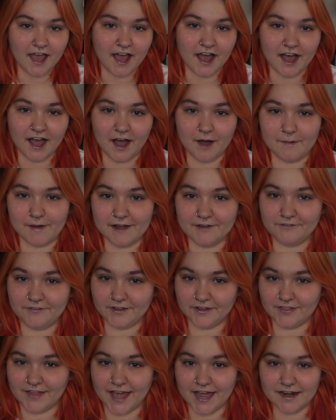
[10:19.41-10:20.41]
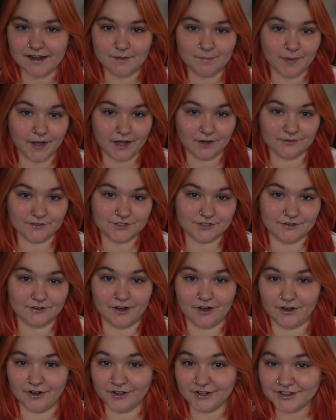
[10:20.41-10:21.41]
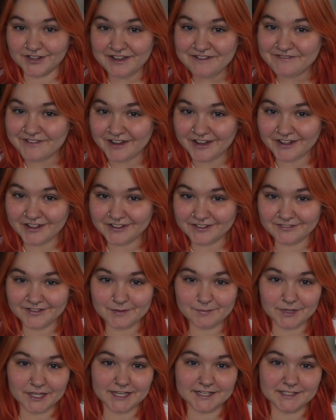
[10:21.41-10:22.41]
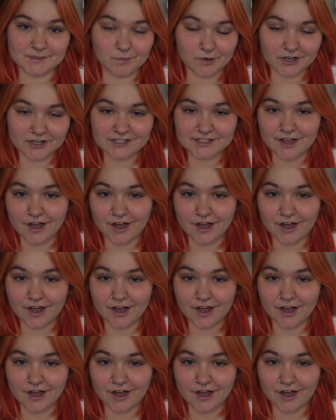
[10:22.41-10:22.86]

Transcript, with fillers: Um, I feel that about all of Olivia Blake's books.